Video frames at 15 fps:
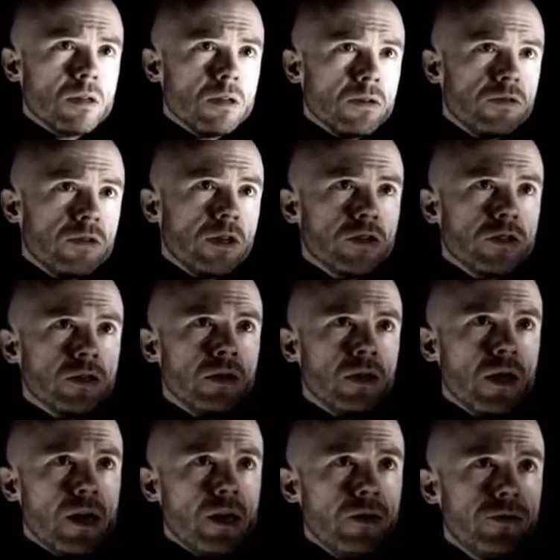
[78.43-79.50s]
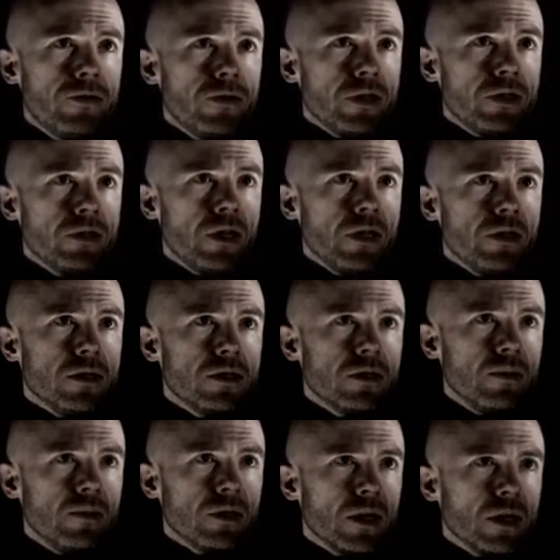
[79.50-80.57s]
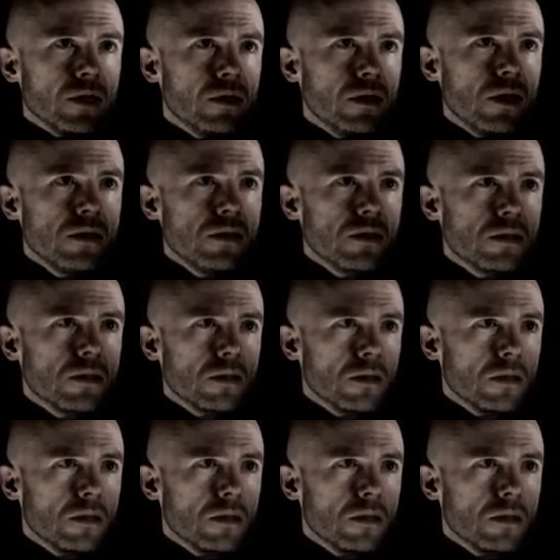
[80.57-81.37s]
function f, let's say it does something like this.